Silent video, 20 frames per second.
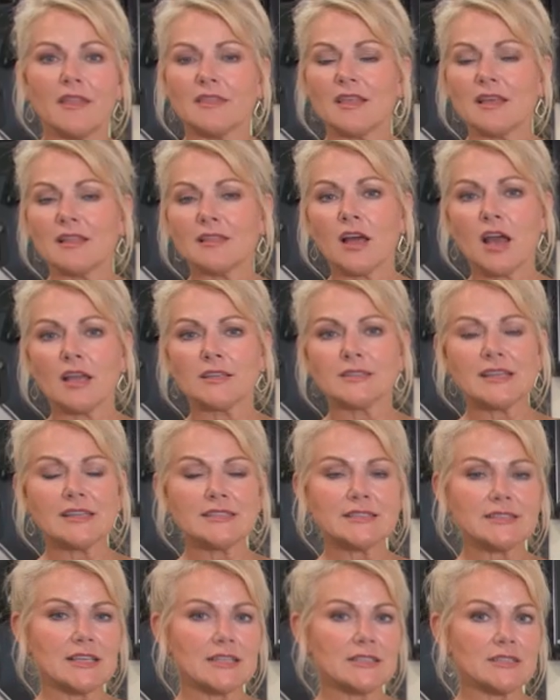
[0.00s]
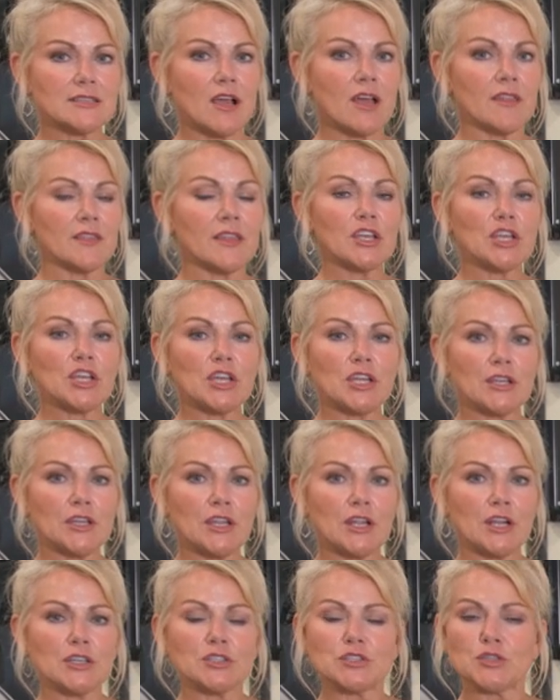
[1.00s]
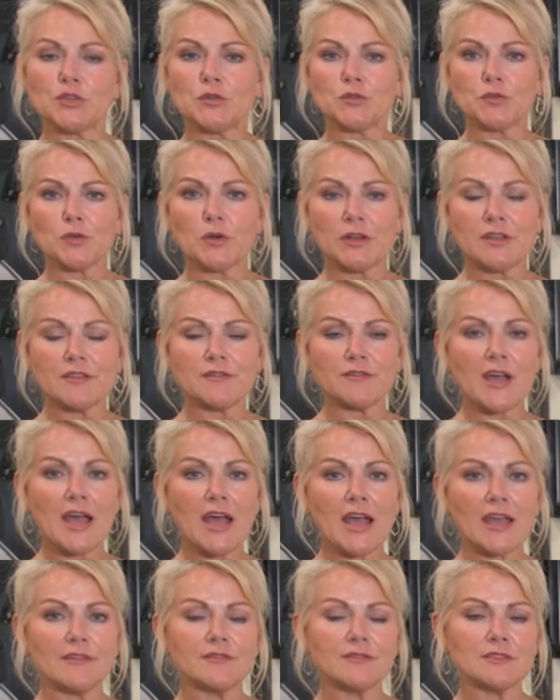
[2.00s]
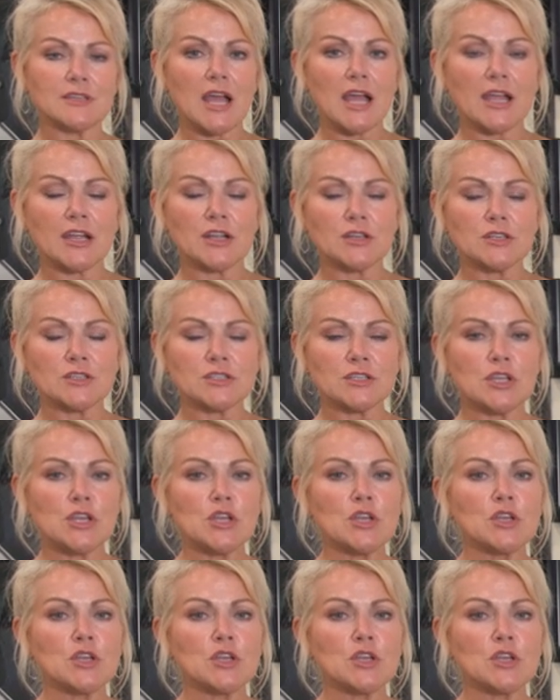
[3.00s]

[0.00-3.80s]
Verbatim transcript: The Alante sits on the Goodyear 245 tires,